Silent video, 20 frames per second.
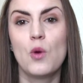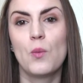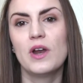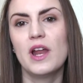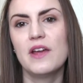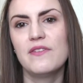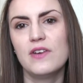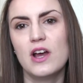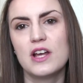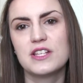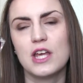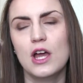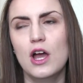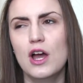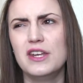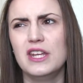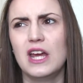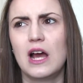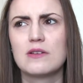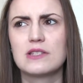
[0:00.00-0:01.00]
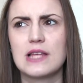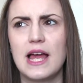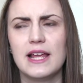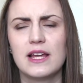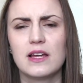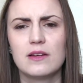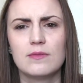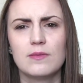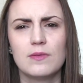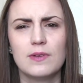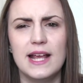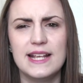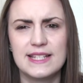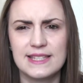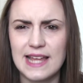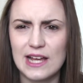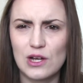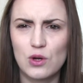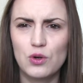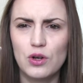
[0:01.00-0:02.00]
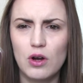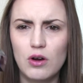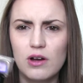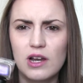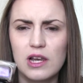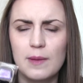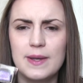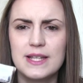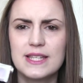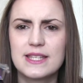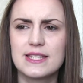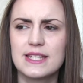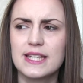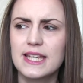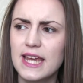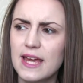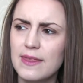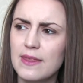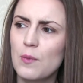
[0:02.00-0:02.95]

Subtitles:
When I first heard it, I was like, isn't that called Occlumency?